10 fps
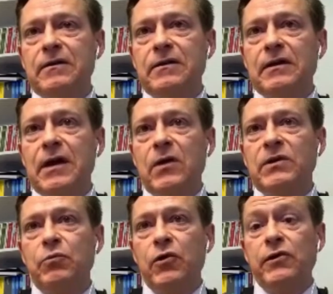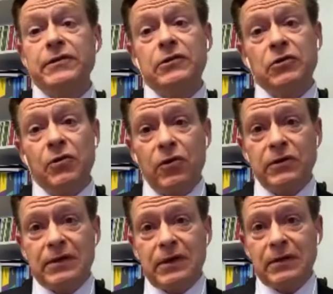accounting policy
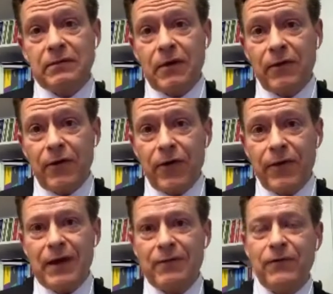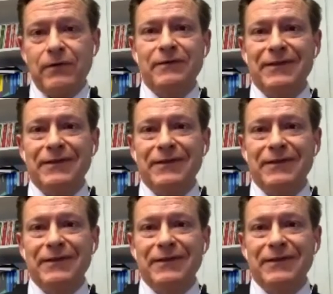choice that are there for